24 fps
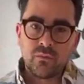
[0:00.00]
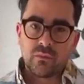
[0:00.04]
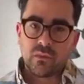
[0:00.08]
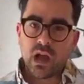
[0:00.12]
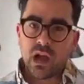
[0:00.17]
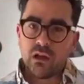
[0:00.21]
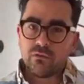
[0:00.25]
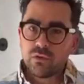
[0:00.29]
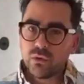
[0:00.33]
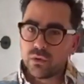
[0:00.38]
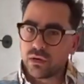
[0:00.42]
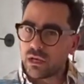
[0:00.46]

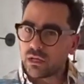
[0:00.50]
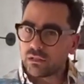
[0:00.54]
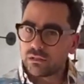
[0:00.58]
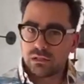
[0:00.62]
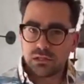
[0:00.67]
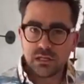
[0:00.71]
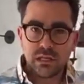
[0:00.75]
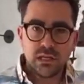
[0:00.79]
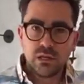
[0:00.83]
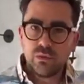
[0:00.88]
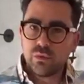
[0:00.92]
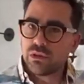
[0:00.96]
Everyone gets to
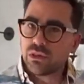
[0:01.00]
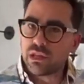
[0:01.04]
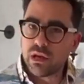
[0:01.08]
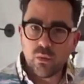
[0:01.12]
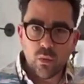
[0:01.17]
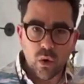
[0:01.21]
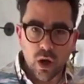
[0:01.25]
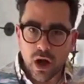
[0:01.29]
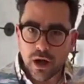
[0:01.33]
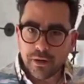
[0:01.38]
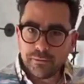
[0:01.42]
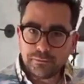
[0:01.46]
eat what they
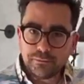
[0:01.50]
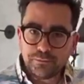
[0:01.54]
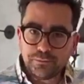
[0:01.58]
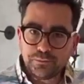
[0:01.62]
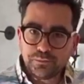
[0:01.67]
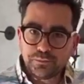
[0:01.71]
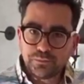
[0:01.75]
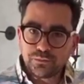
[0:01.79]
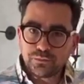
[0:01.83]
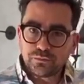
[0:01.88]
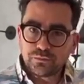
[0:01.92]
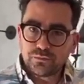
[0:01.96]
want
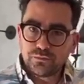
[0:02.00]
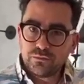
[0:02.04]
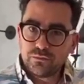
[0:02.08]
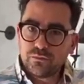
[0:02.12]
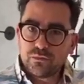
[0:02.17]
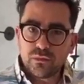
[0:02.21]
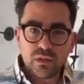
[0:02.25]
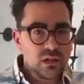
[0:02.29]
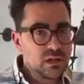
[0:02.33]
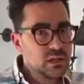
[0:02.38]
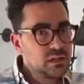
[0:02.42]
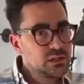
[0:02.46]

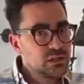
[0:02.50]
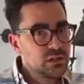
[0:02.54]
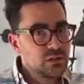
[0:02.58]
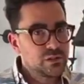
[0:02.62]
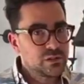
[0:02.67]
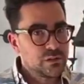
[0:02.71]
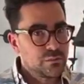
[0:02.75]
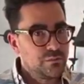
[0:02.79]
because there's some